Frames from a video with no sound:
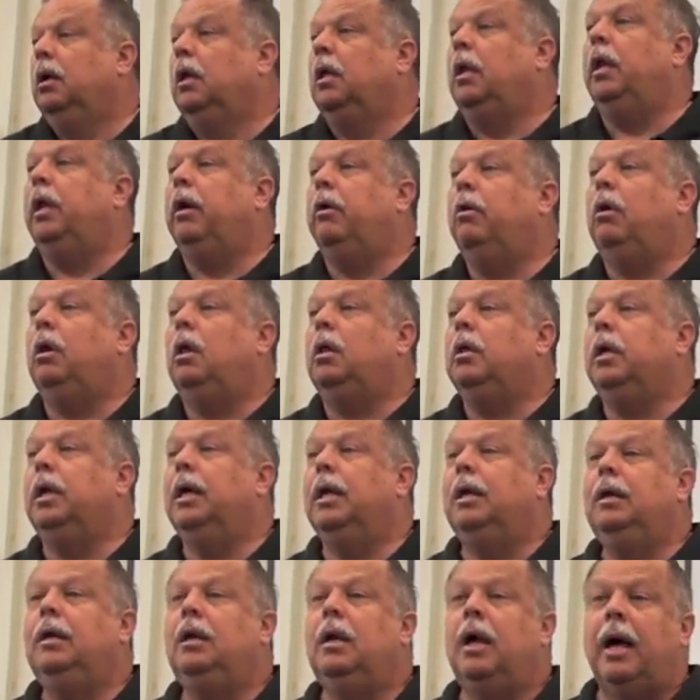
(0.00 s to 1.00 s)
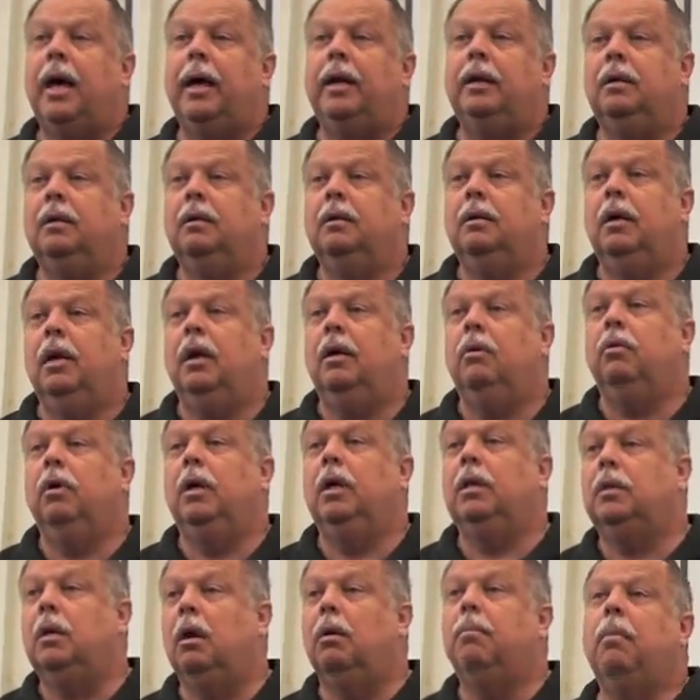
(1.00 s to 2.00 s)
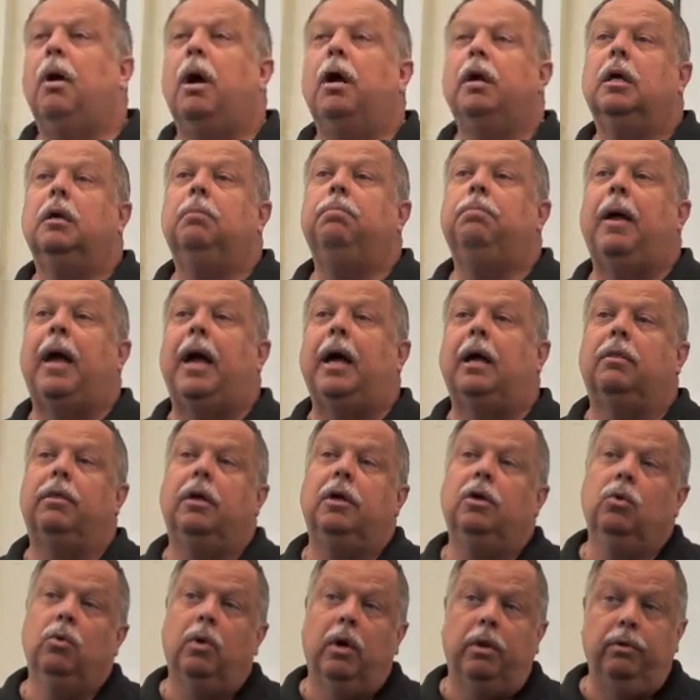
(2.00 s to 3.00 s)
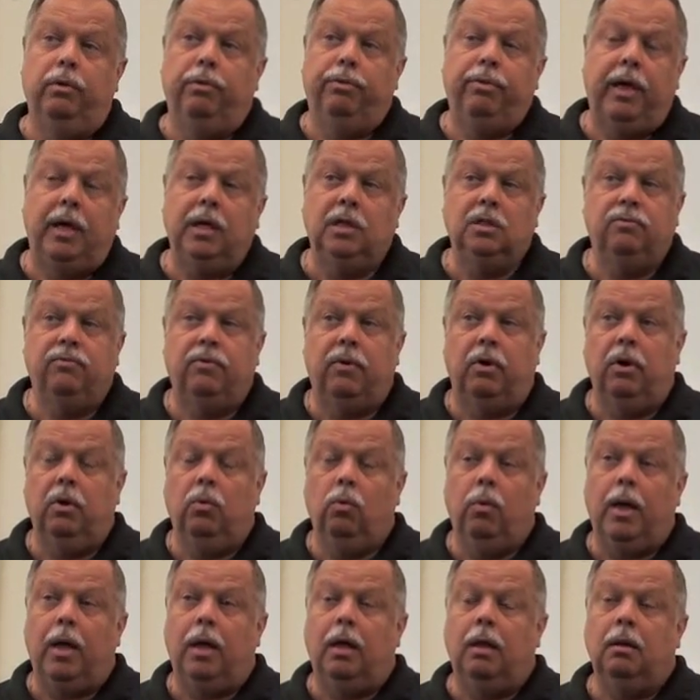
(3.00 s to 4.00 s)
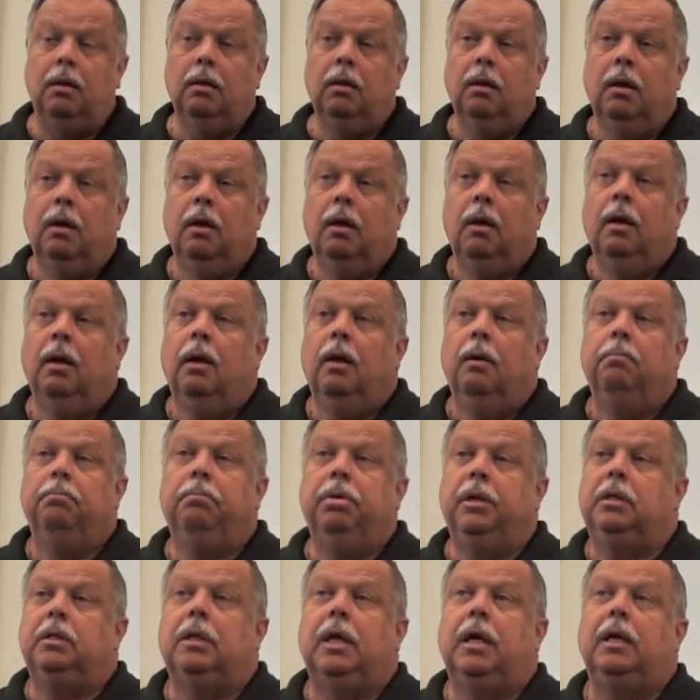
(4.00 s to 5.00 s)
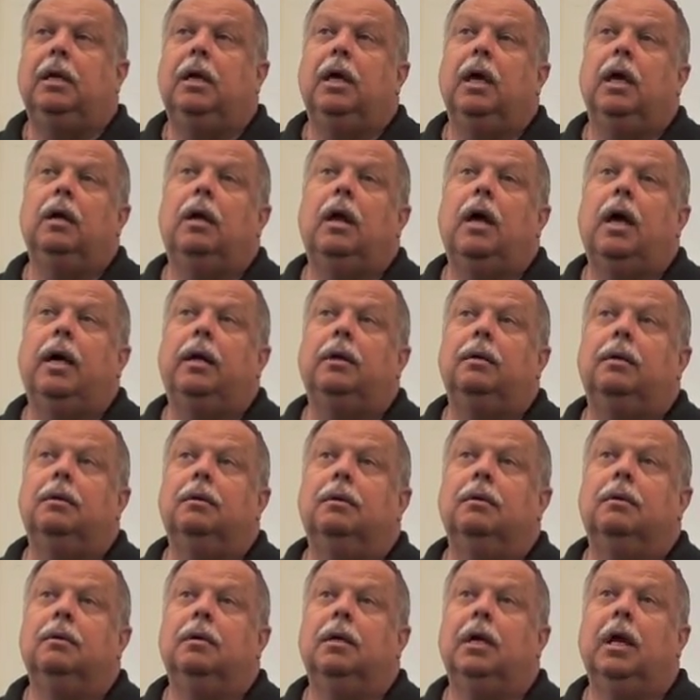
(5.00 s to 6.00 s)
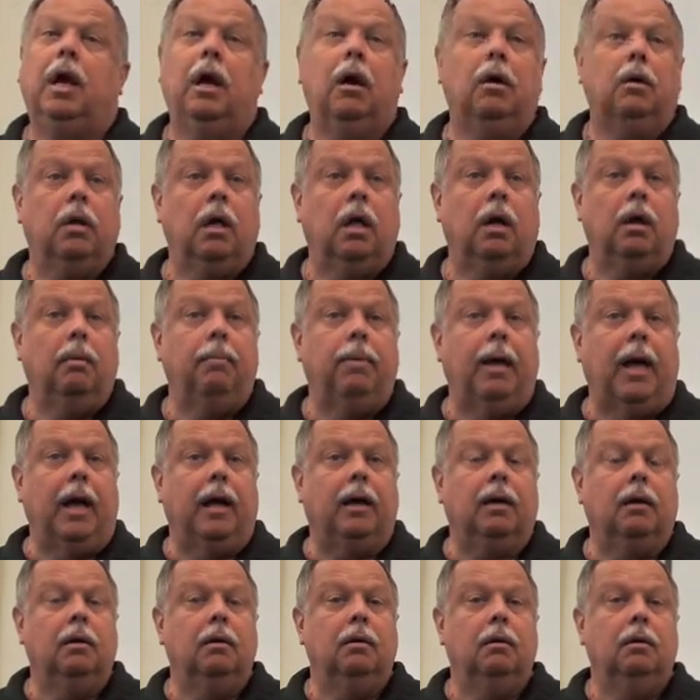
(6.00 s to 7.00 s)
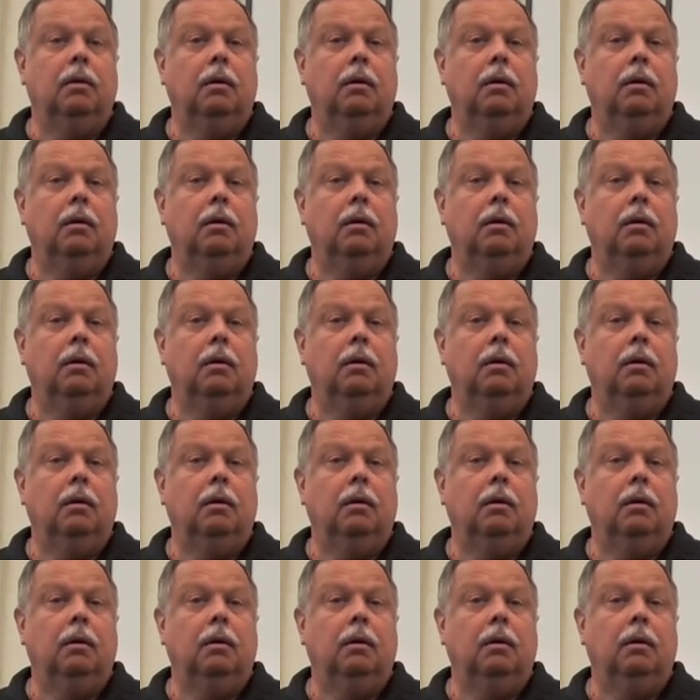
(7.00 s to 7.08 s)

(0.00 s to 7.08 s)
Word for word: Clairol cannot get their market back. They do other things very well, but they cannot get hair color back.